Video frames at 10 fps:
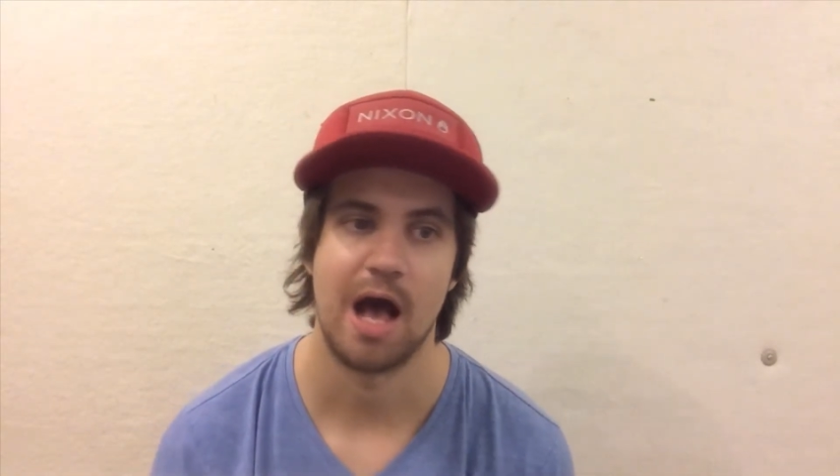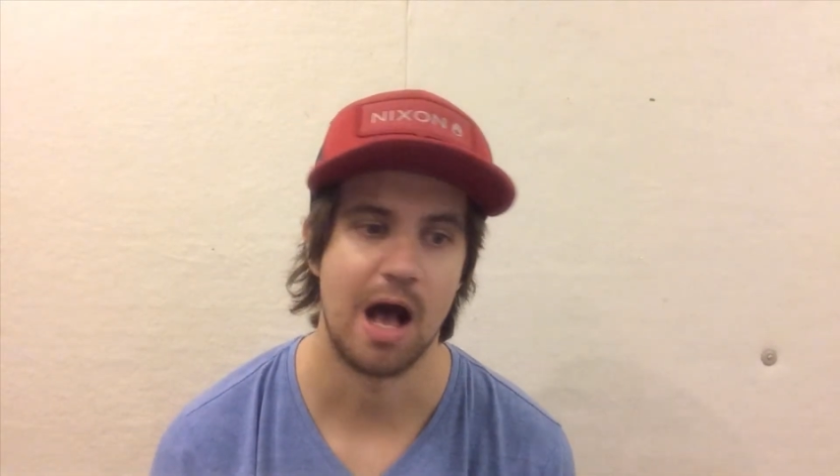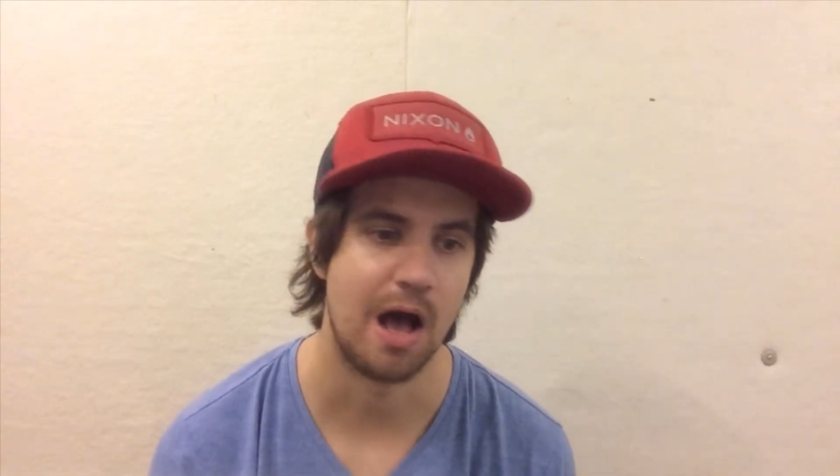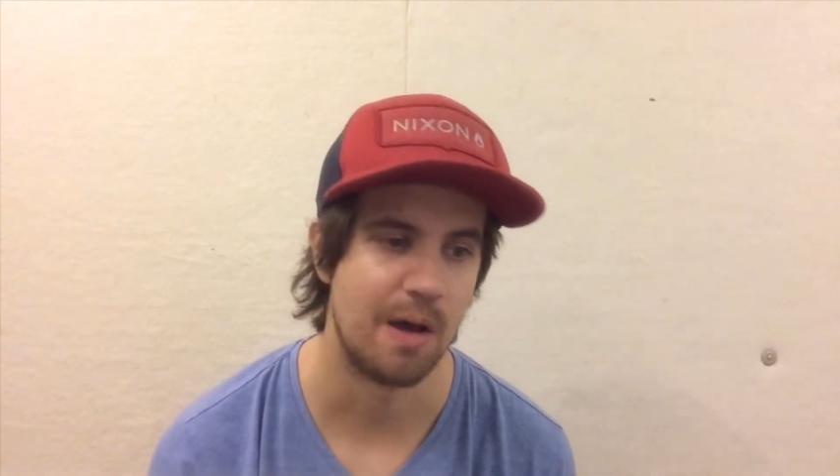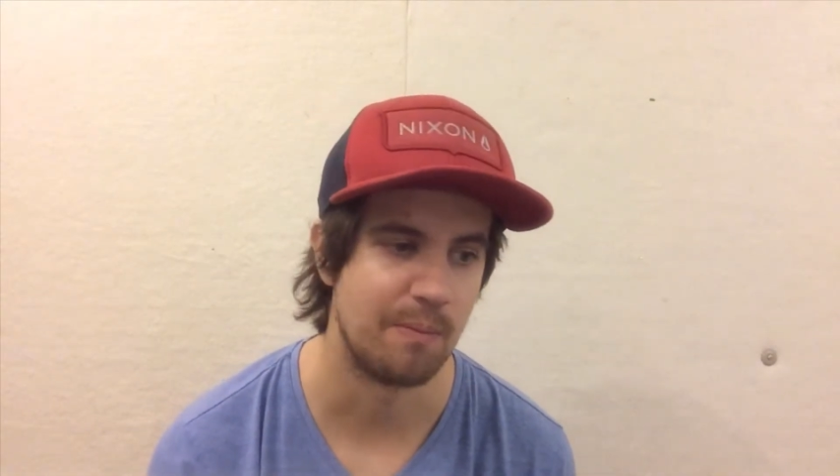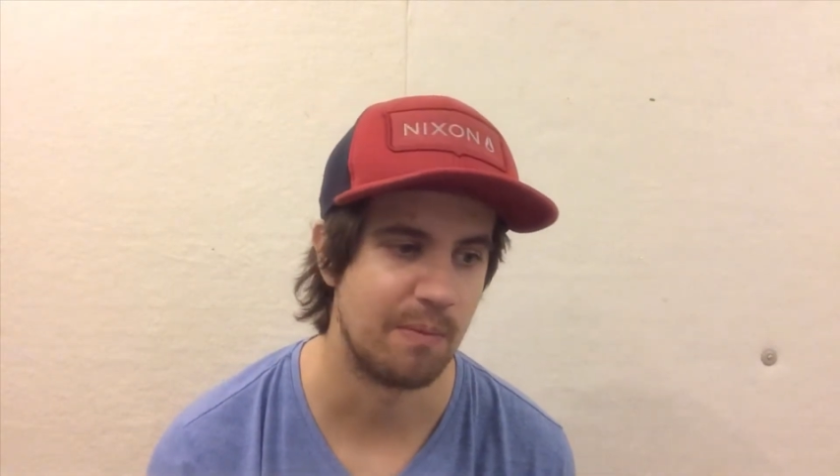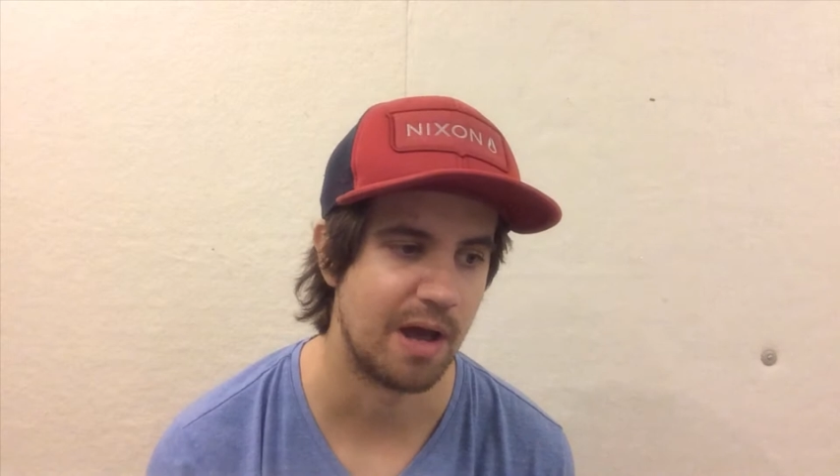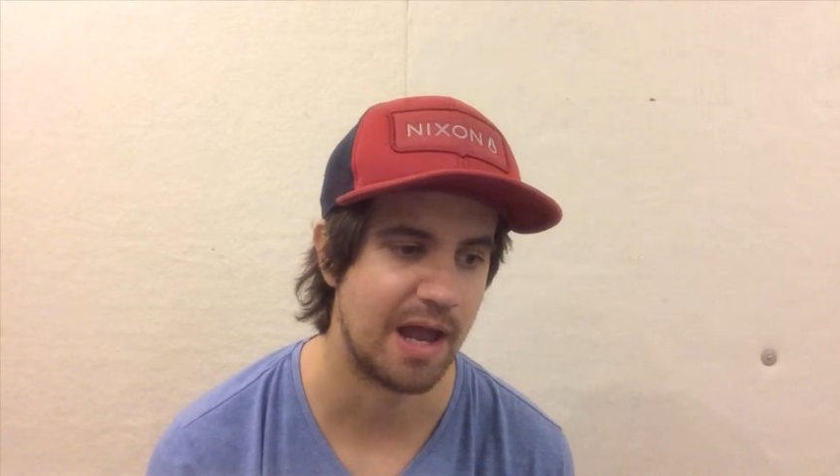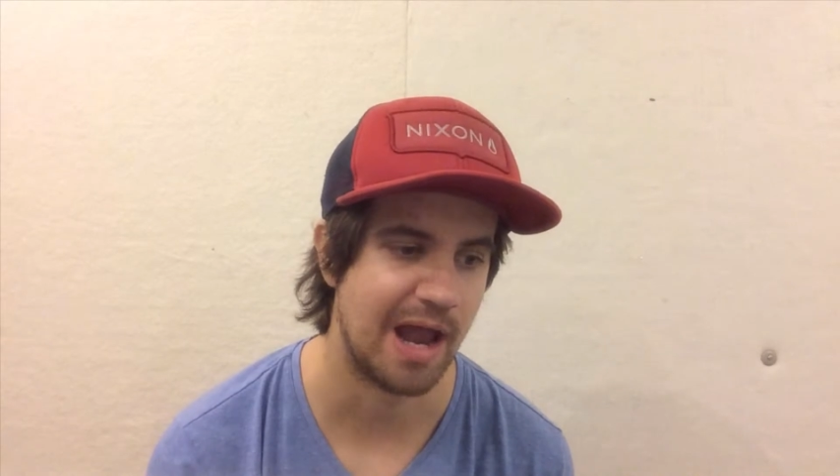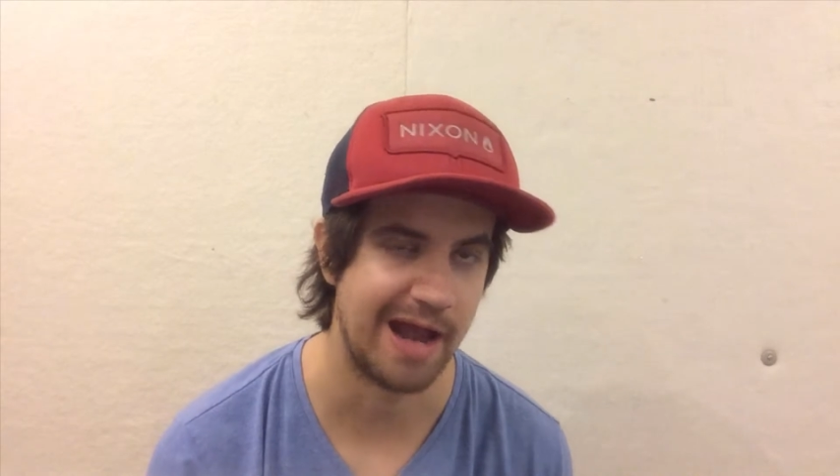
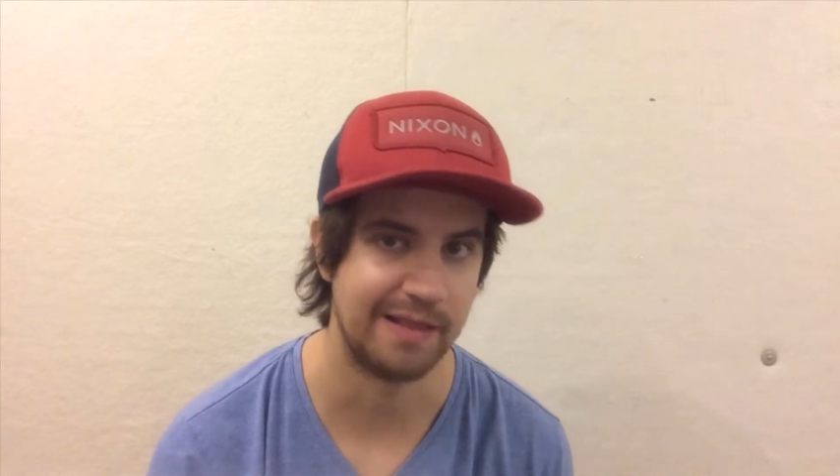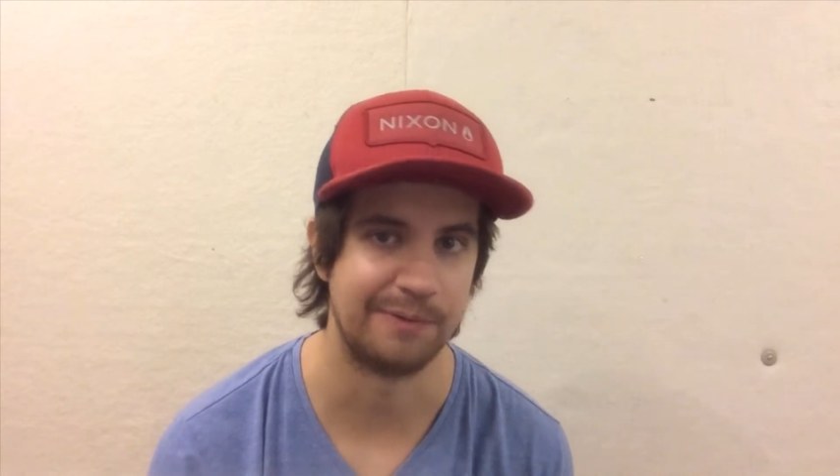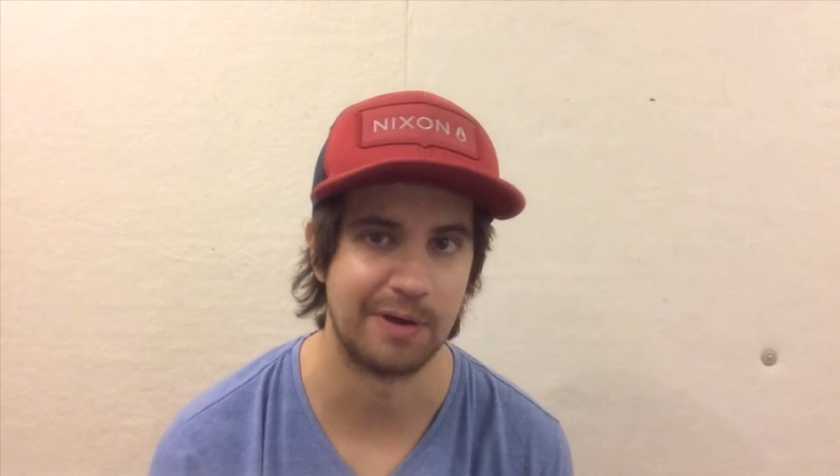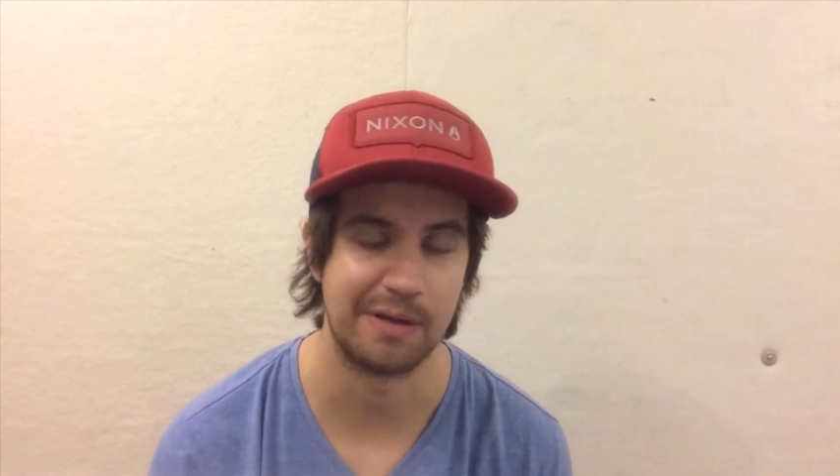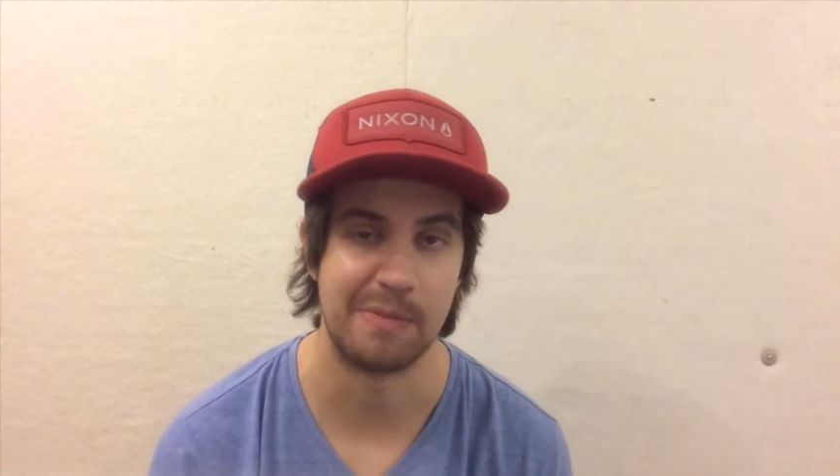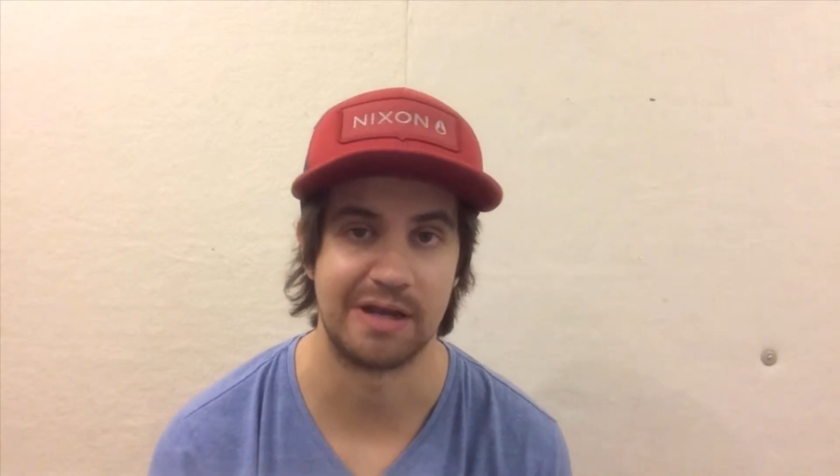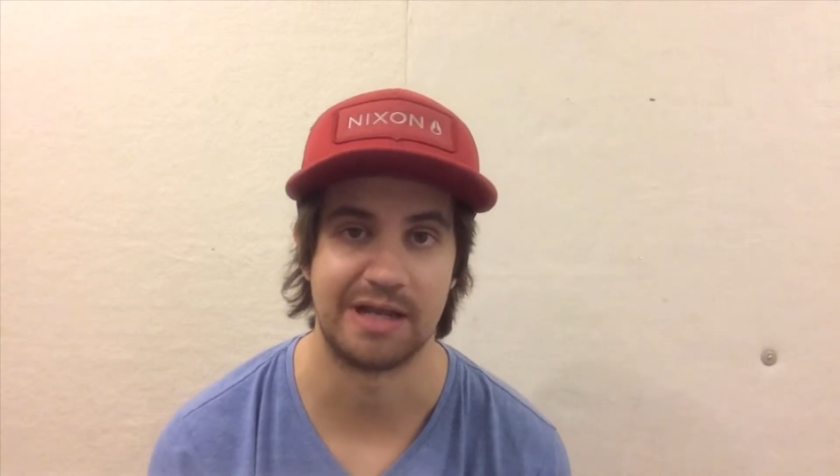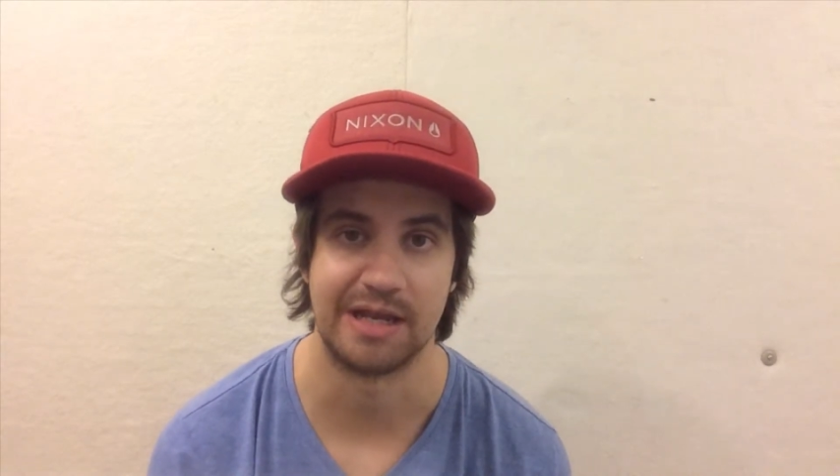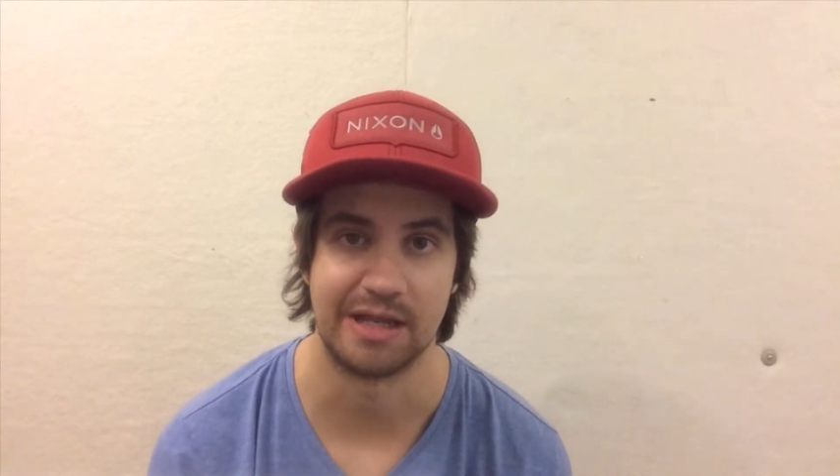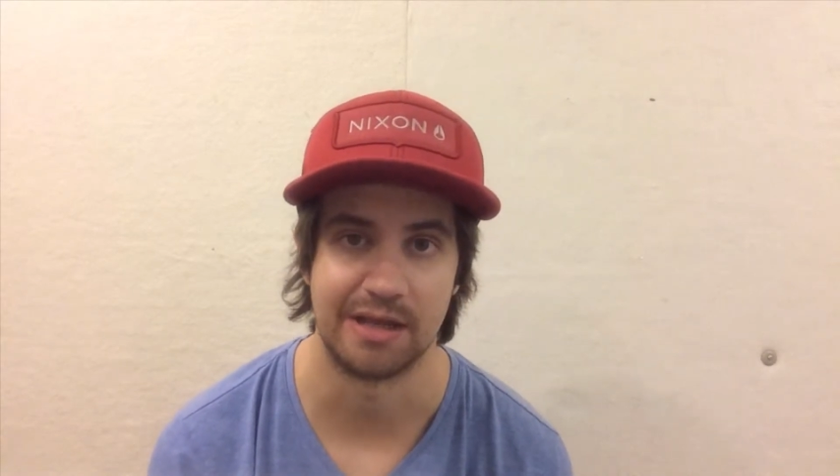I highly recommend
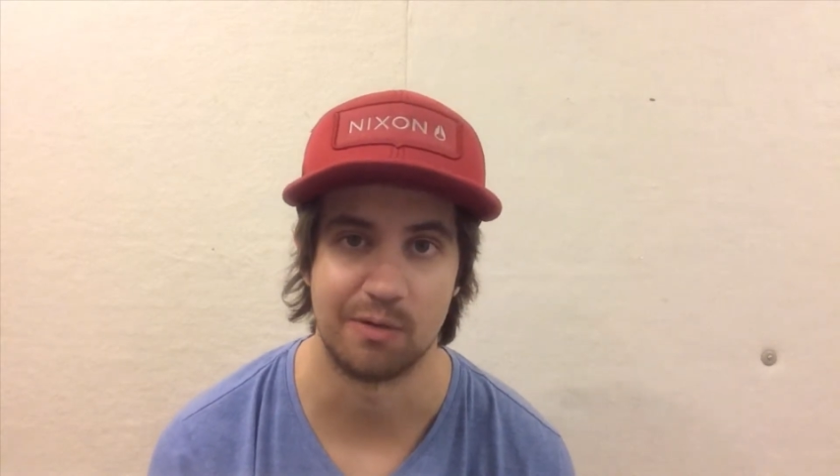getting